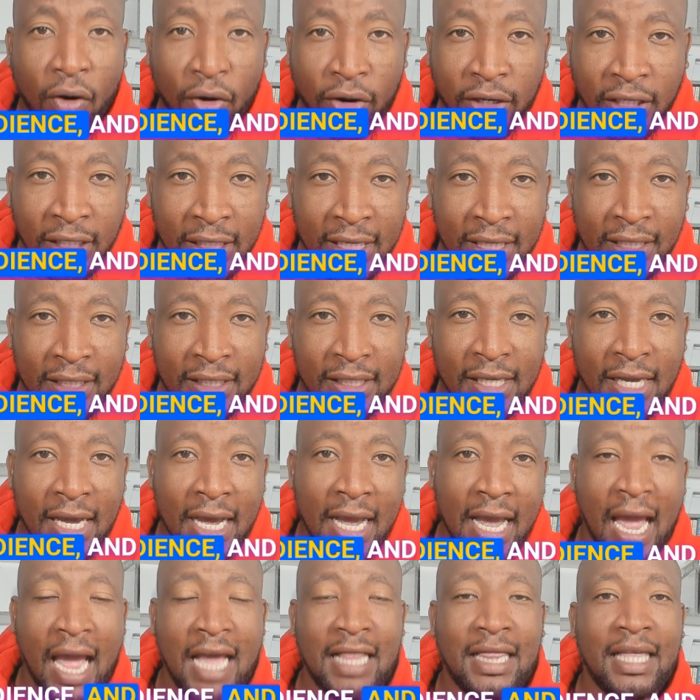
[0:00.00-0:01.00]
audience,
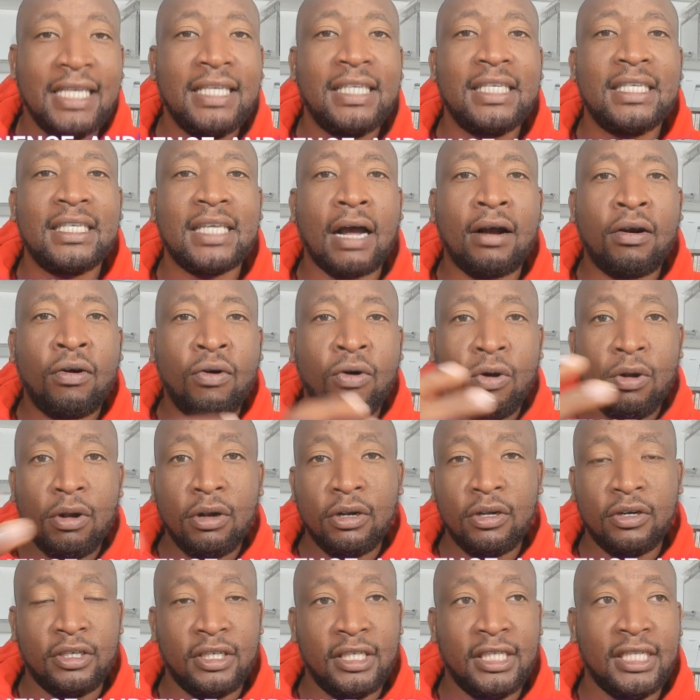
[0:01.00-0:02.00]
and this is a
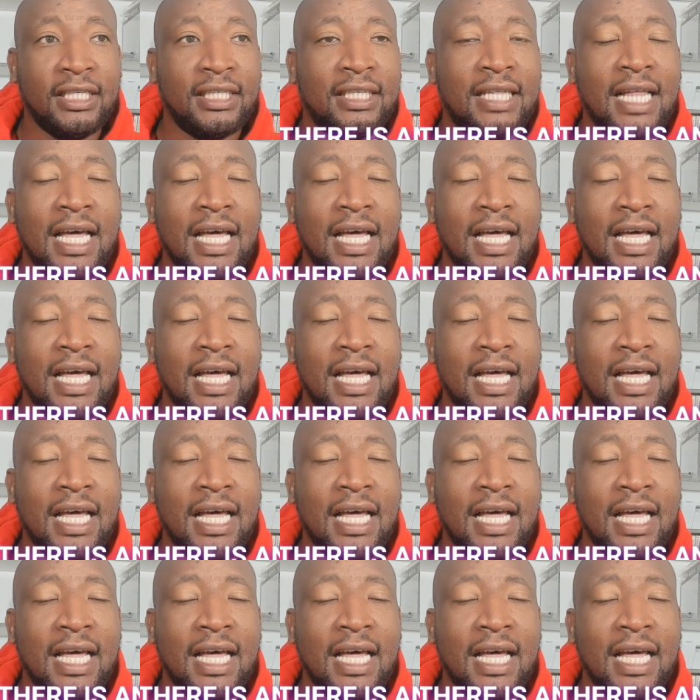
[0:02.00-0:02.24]
cold audience.